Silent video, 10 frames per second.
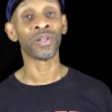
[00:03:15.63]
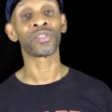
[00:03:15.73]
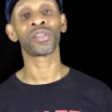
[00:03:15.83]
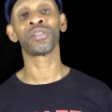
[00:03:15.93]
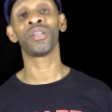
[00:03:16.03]

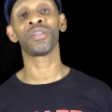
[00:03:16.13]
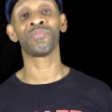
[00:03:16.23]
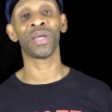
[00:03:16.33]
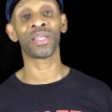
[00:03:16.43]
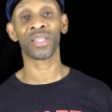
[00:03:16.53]
so it
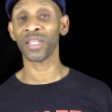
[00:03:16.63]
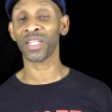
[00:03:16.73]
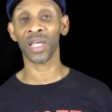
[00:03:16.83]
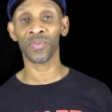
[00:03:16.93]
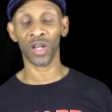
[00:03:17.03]
doesn't make sense
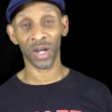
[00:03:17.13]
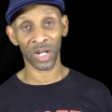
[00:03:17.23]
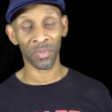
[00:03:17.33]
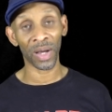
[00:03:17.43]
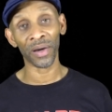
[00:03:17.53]
to keep
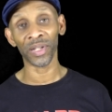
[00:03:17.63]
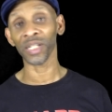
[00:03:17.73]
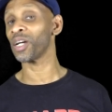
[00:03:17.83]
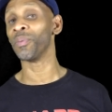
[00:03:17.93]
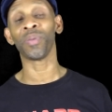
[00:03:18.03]
talking about
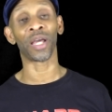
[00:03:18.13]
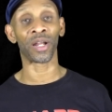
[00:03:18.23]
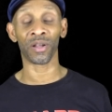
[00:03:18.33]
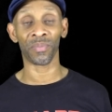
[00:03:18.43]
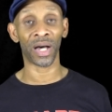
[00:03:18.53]
it,
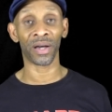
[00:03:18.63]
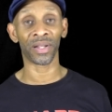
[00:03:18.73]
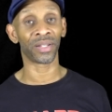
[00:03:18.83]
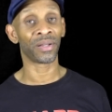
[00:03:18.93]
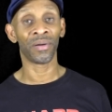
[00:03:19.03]
complaining about
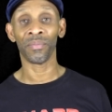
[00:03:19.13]
it.